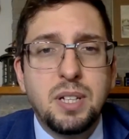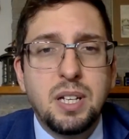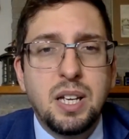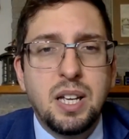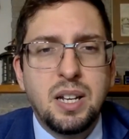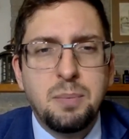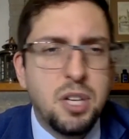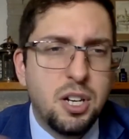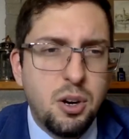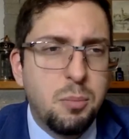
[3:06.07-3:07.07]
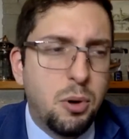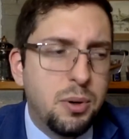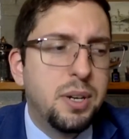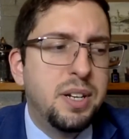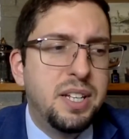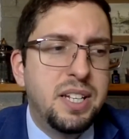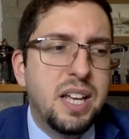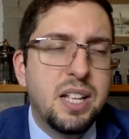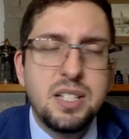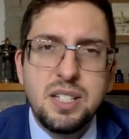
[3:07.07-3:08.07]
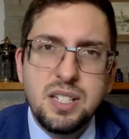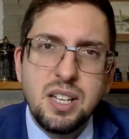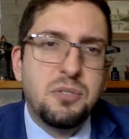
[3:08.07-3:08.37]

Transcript: And I'm gonna go more in details,